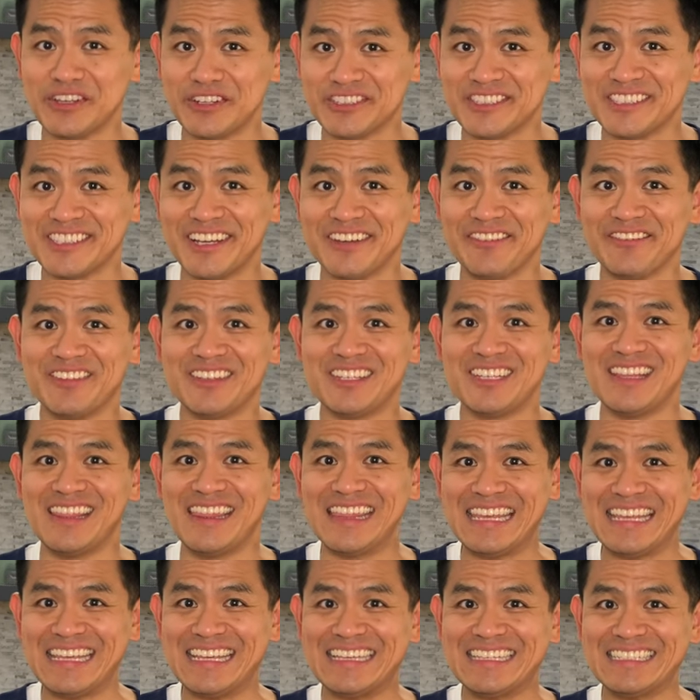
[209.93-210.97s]
yourself to
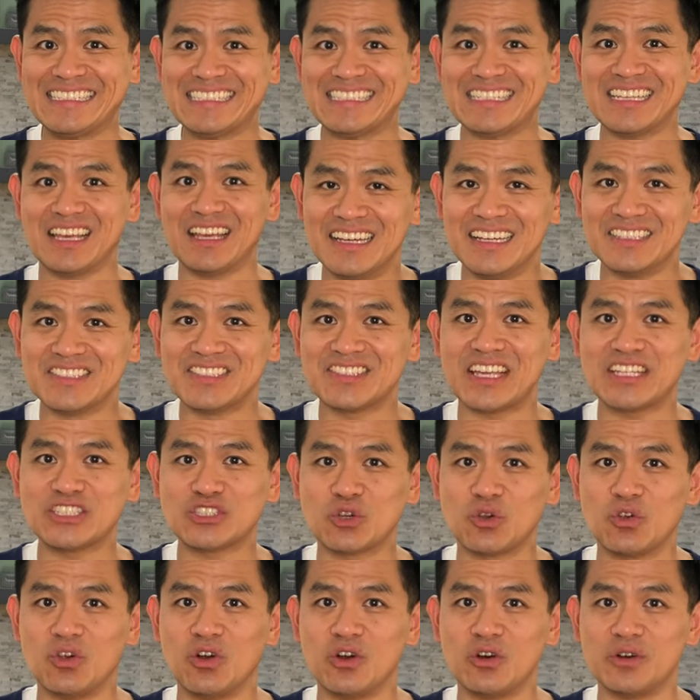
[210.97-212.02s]
these
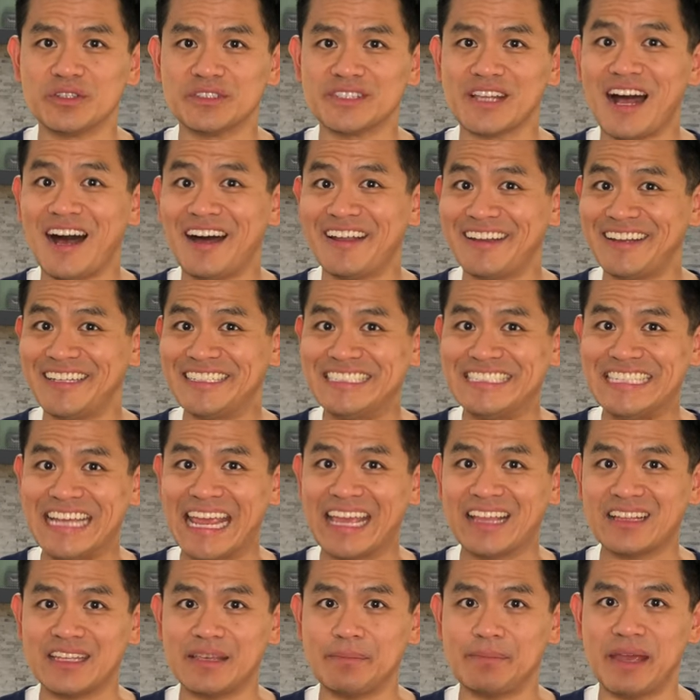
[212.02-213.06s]
essential oils on a
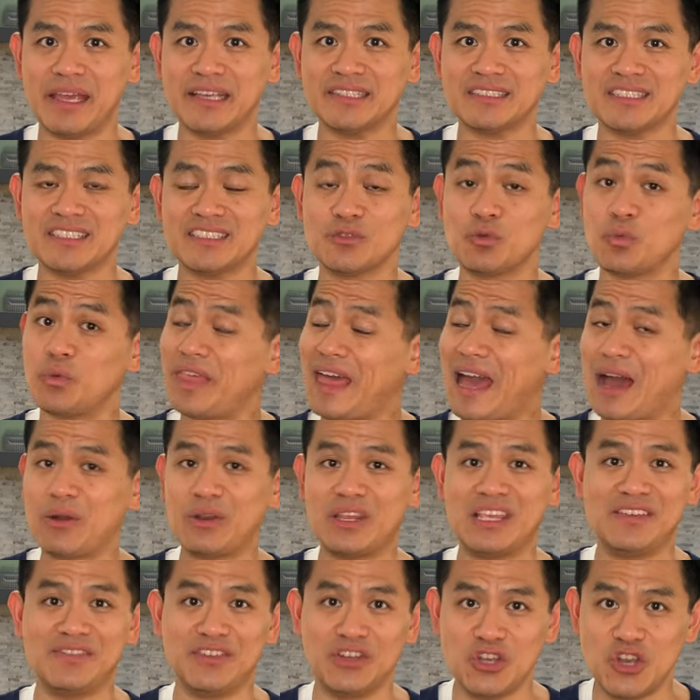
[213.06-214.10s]
daily basis
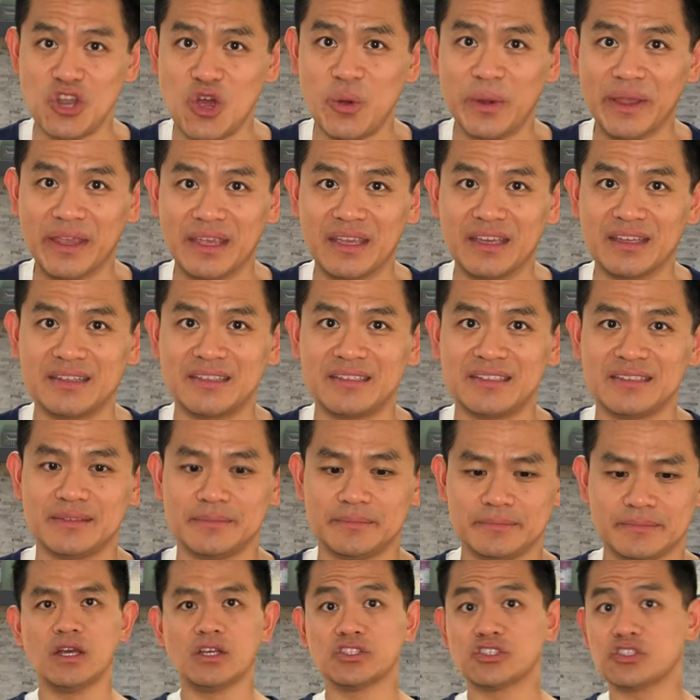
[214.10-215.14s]
without even knowing it.
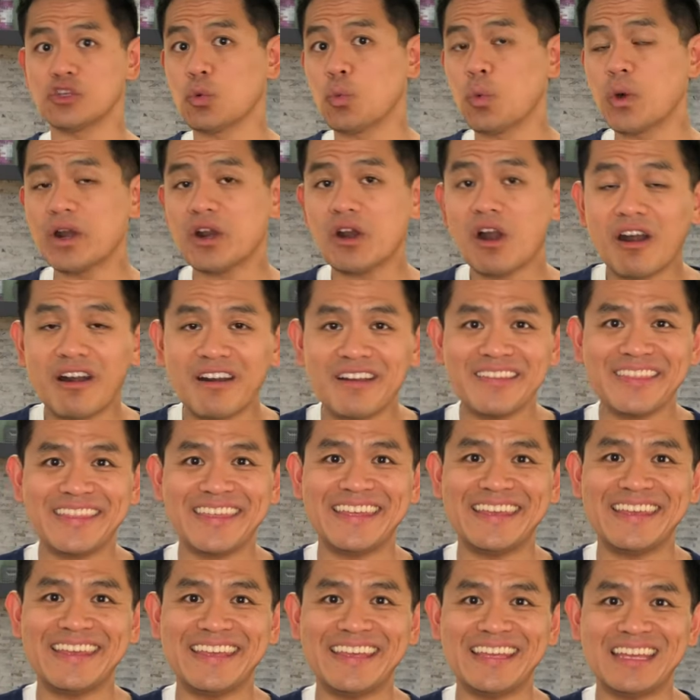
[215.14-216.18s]
So what are
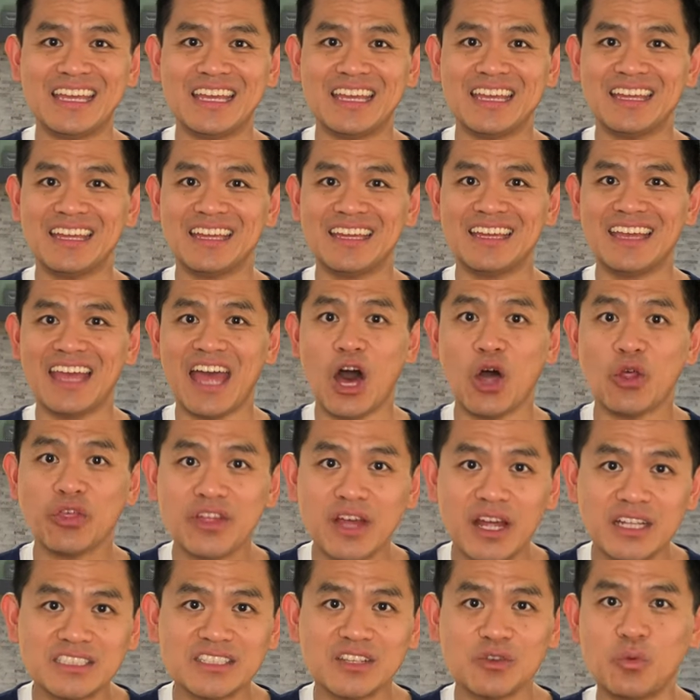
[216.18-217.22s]
the health
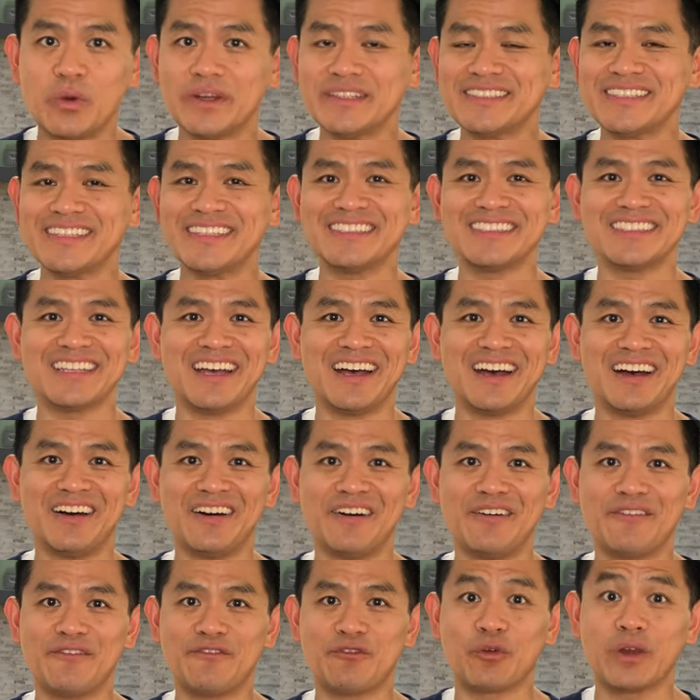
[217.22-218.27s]
consequences
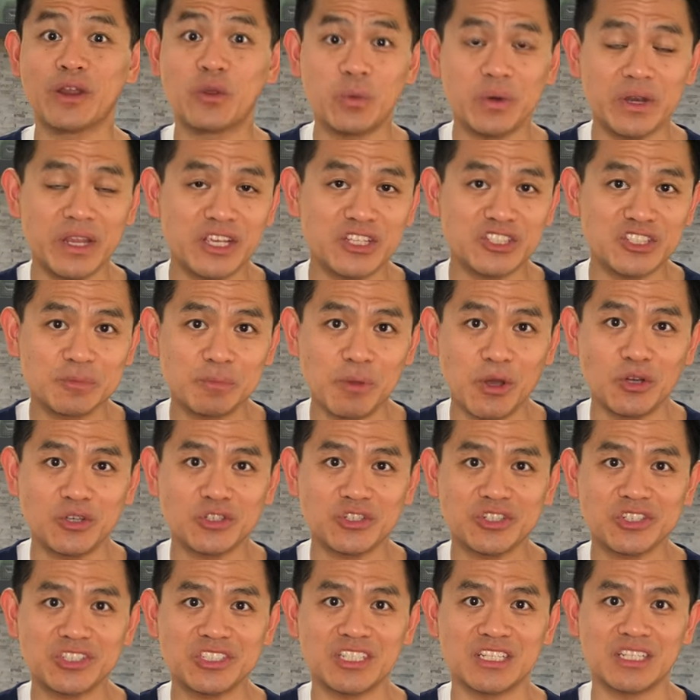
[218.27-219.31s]
of frequent
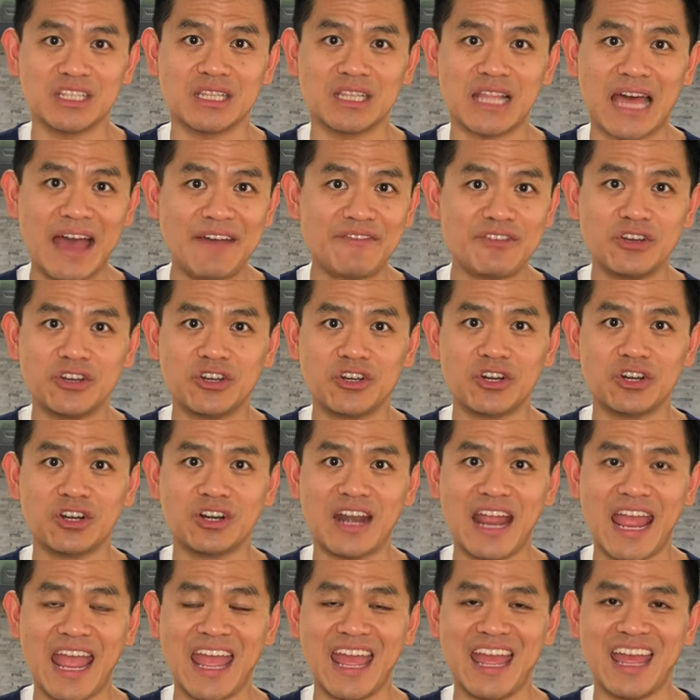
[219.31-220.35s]
exposure to
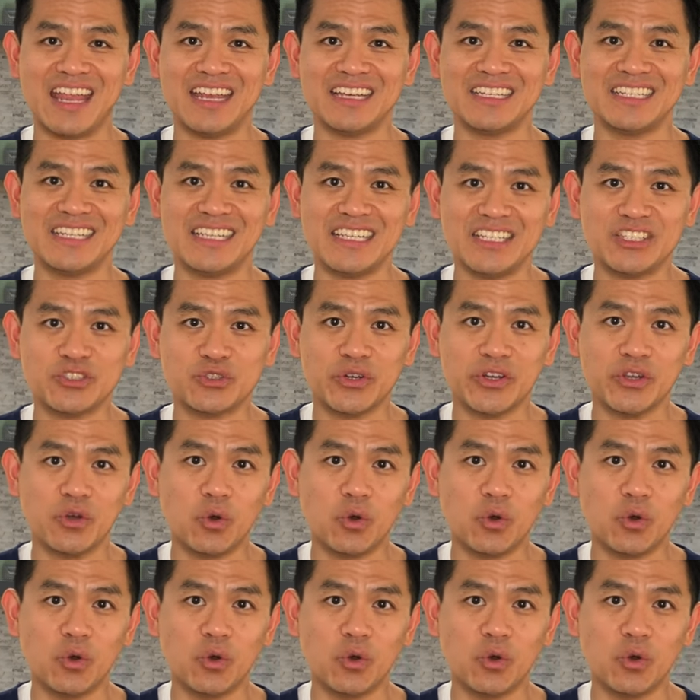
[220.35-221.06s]
lavender and tea tree